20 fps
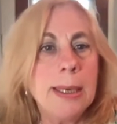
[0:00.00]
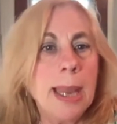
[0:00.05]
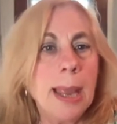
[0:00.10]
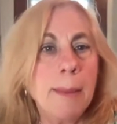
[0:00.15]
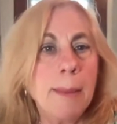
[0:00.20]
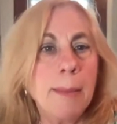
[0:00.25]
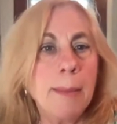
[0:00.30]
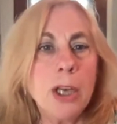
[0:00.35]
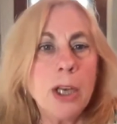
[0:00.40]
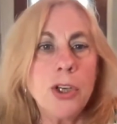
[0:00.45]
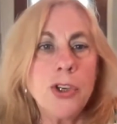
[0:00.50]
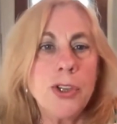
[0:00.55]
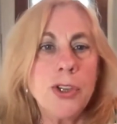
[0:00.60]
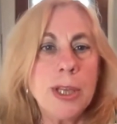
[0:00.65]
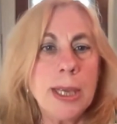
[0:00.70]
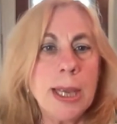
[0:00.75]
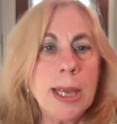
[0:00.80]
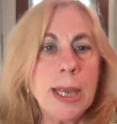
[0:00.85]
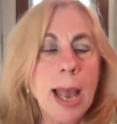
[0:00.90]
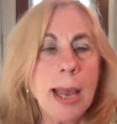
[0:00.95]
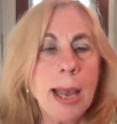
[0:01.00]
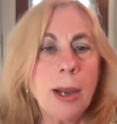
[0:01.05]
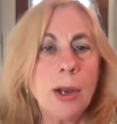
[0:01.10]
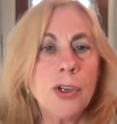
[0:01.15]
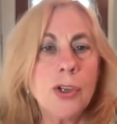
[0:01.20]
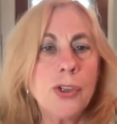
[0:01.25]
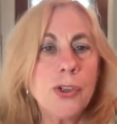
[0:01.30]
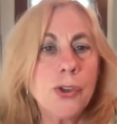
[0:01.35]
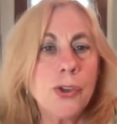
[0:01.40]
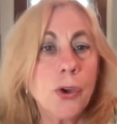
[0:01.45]
damage the
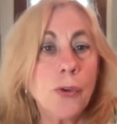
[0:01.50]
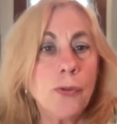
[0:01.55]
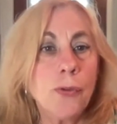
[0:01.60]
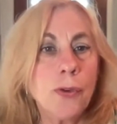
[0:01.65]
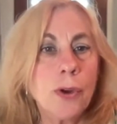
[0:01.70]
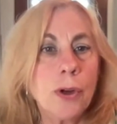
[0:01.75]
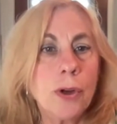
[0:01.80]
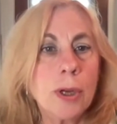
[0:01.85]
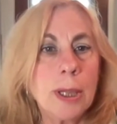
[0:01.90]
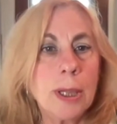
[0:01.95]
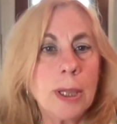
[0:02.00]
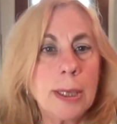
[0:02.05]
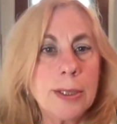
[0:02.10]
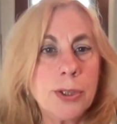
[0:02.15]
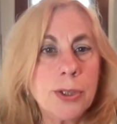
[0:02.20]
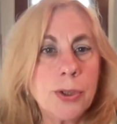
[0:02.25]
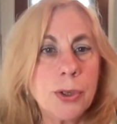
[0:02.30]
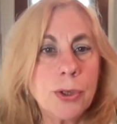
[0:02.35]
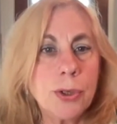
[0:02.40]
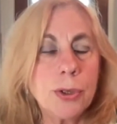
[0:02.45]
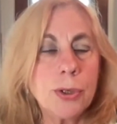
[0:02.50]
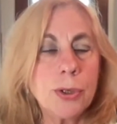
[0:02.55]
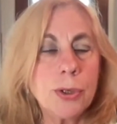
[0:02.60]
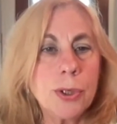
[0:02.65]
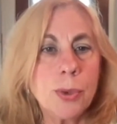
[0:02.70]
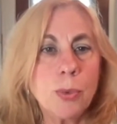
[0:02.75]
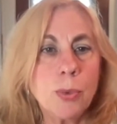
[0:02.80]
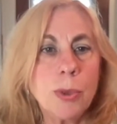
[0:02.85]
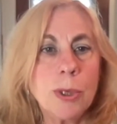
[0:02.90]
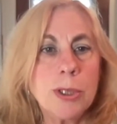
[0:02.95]
iron-sulfur
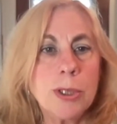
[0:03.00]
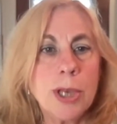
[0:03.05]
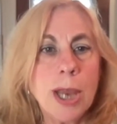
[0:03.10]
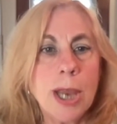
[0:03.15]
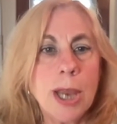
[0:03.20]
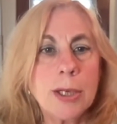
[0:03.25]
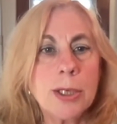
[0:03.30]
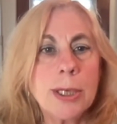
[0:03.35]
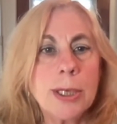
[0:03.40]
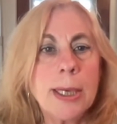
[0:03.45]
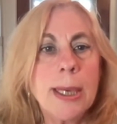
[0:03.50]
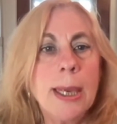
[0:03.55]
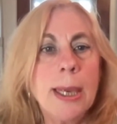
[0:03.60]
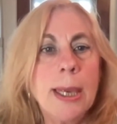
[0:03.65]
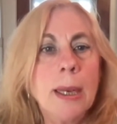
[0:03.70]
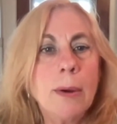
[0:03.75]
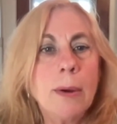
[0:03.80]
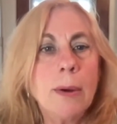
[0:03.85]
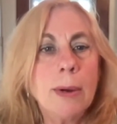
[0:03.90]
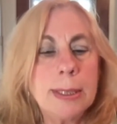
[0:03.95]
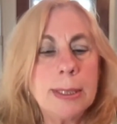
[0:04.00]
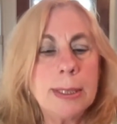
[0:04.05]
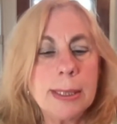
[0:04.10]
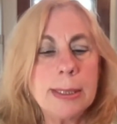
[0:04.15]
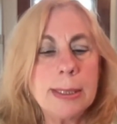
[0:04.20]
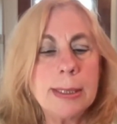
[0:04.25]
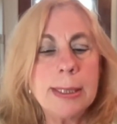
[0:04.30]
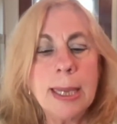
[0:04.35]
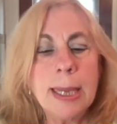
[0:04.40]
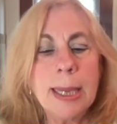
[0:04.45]
clusters, which actually
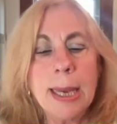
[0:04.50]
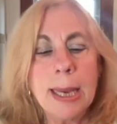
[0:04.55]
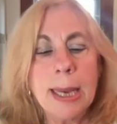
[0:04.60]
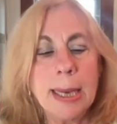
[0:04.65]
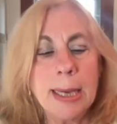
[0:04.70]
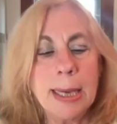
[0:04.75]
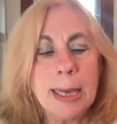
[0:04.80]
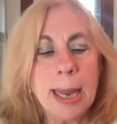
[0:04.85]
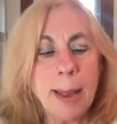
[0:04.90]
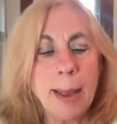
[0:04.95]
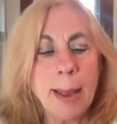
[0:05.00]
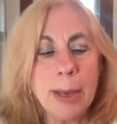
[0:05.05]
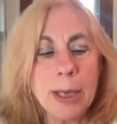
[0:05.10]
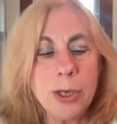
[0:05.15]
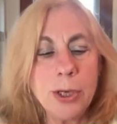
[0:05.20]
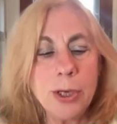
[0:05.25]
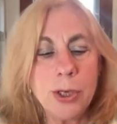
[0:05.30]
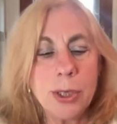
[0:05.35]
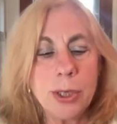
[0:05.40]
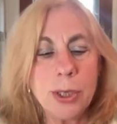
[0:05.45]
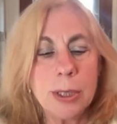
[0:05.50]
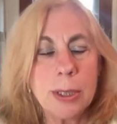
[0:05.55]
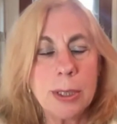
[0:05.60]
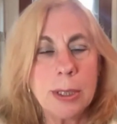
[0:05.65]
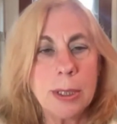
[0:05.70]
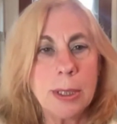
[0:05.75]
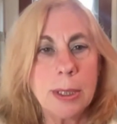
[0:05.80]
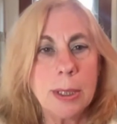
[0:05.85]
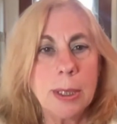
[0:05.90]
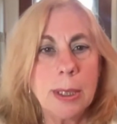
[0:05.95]
increases DNA damage.
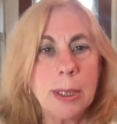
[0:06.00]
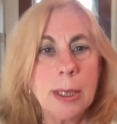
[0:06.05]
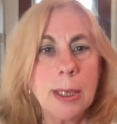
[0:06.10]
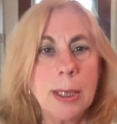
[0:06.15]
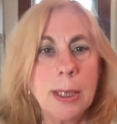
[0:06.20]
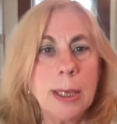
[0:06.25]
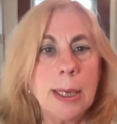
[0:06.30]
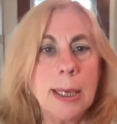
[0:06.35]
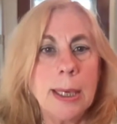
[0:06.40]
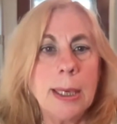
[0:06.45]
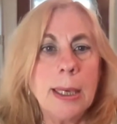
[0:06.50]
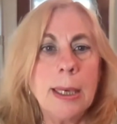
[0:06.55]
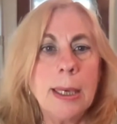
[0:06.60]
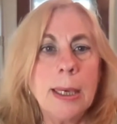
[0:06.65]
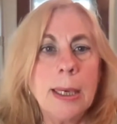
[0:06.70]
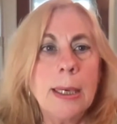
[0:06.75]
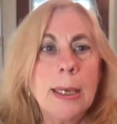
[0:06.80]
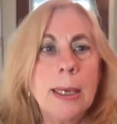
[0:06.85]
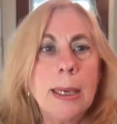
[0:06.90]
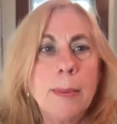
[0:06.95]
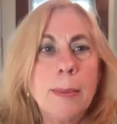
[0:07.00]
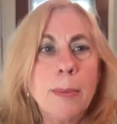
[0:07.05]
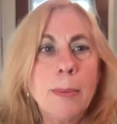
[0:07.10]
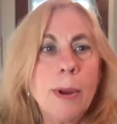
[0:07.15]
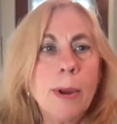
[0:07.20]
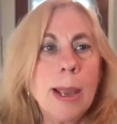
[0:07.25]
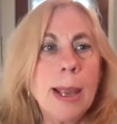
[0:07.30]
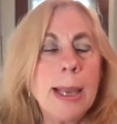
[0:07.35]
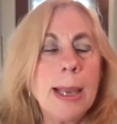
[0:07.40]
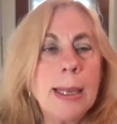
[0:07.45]
It
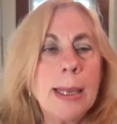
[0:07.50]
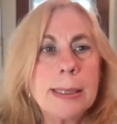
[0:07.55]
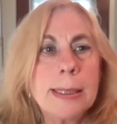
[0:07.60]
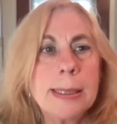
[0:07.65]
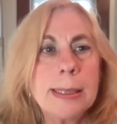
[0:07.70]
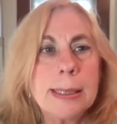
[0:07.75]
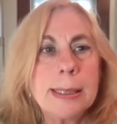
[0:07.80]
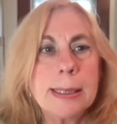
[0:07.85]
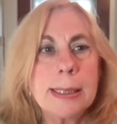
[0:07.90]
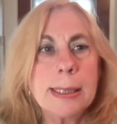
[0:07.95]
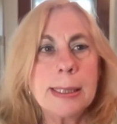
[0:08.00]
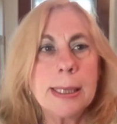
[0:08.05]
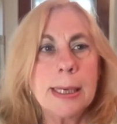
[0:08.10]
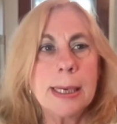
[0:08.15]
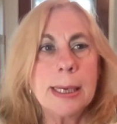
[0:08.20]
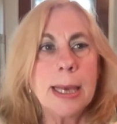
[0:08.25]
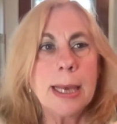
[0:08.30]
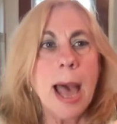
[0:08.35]
liberates